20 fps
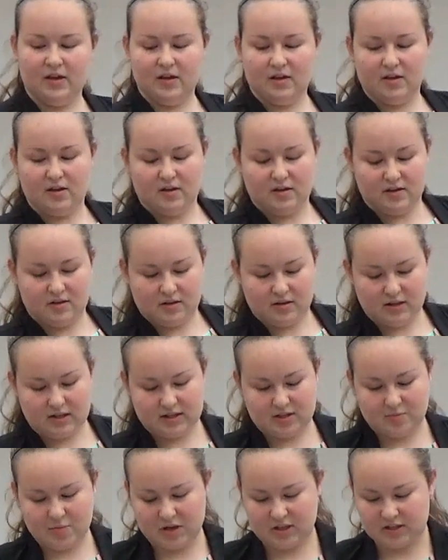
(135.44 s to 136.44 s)

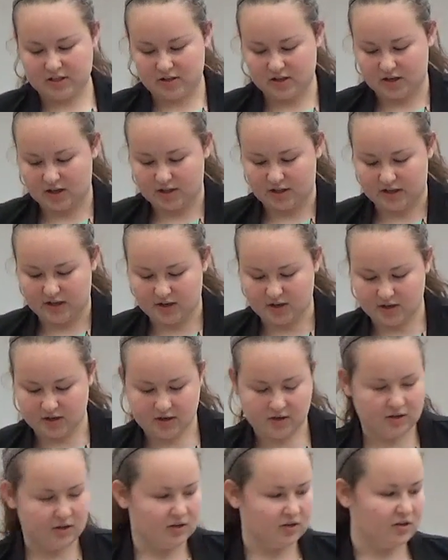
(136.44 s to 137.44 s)
because it makes it look cleaner.
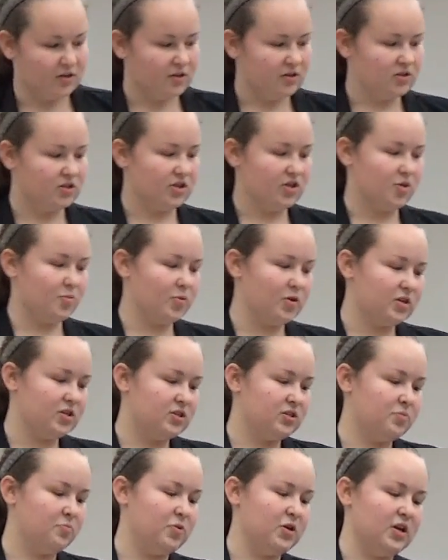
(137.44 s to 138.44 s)
So you'll
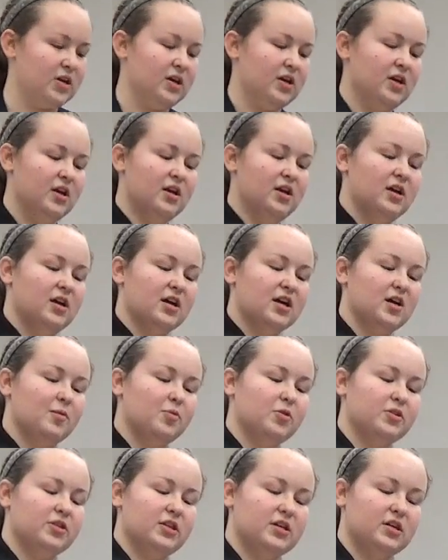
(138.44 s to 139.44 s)
just pick a
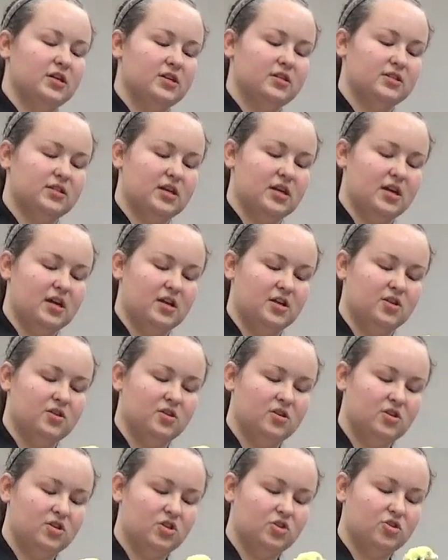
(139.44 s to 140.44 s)
couple of these, and
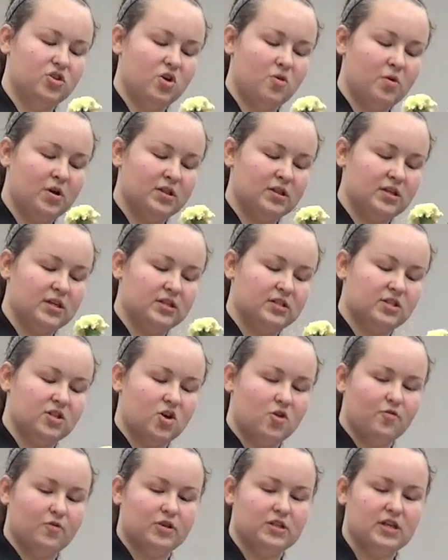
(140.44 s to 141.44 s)
you don't want these to
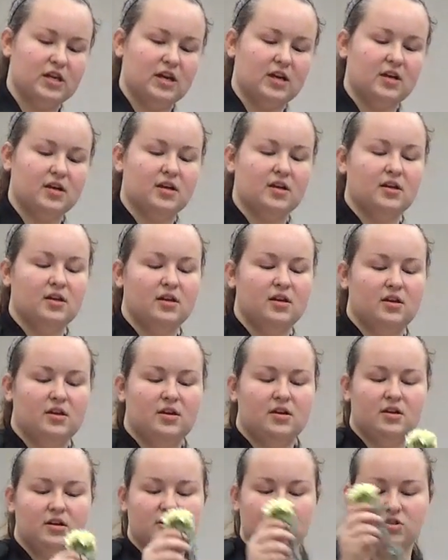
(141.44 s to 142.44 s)
overtake
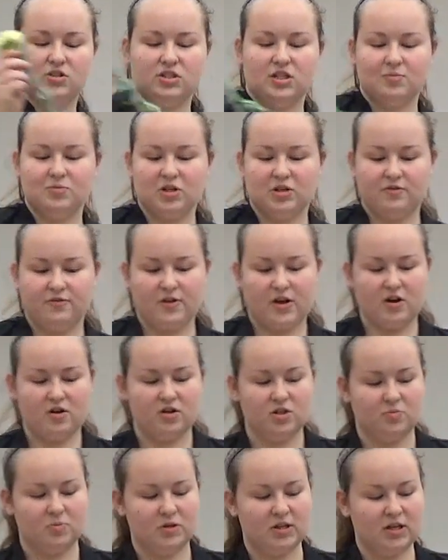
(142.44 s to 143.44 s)
your subject
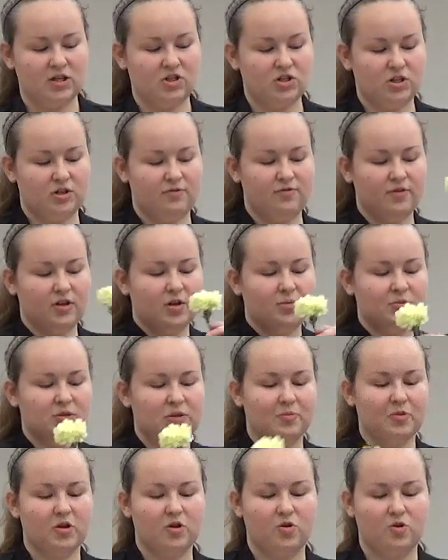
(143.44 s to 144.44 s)
flowers, but they should fill up
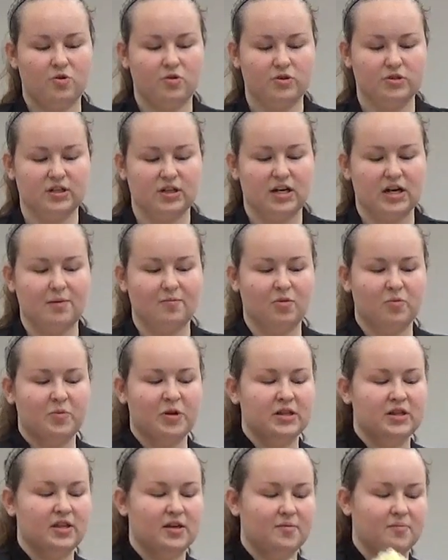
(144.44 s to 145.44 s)
some of the holes and
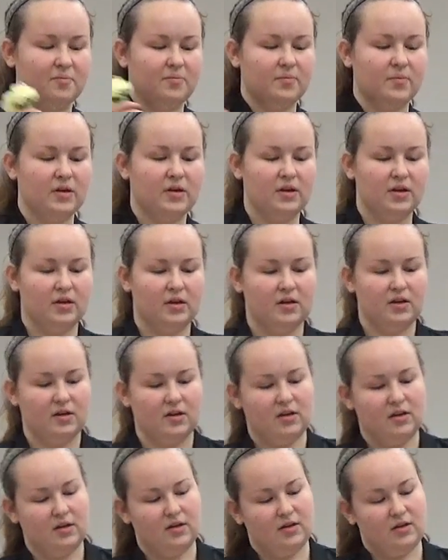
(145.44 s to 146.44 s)
complement them.
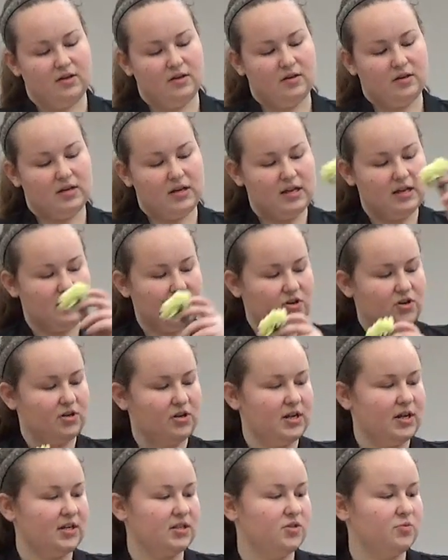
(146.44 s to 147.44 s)
And your
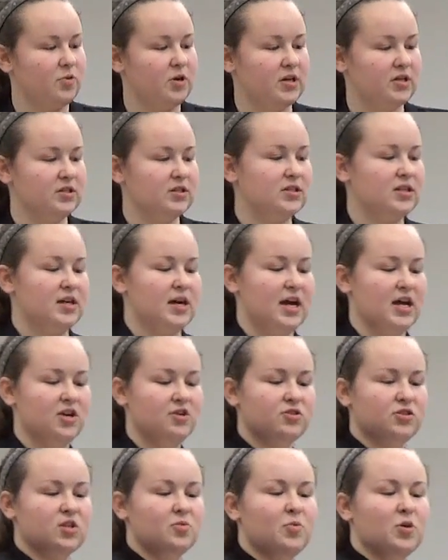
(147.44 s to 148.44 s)
next ones, I
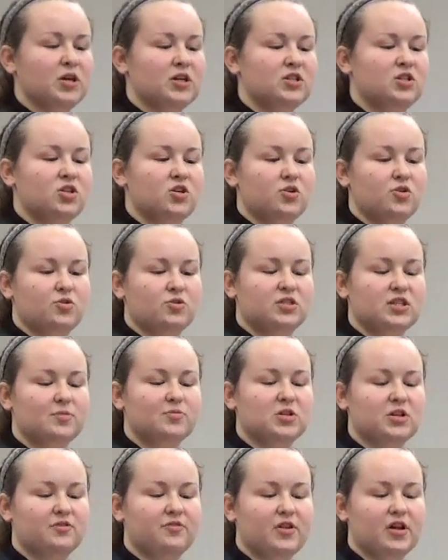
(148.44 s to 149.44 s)
usually pick 2
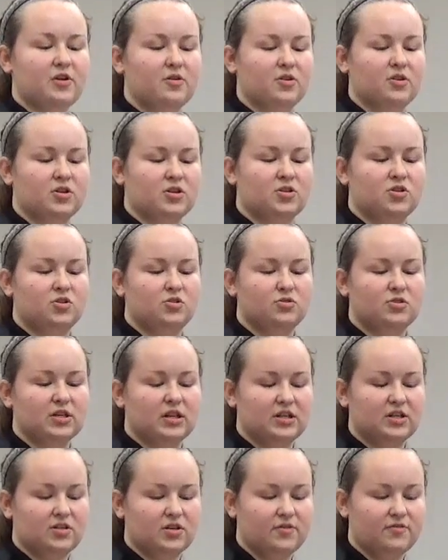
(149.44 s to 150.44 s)
subject flower or 2
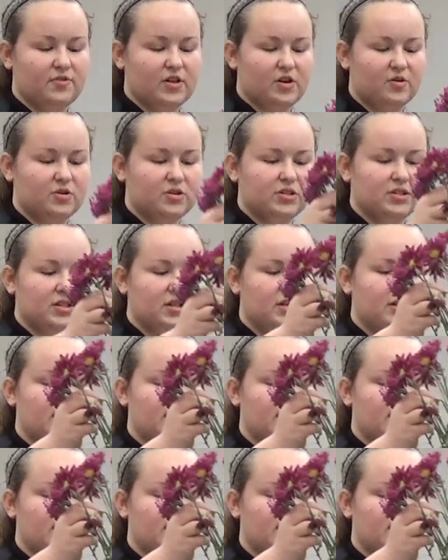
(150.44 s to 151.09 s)
secondary flowers.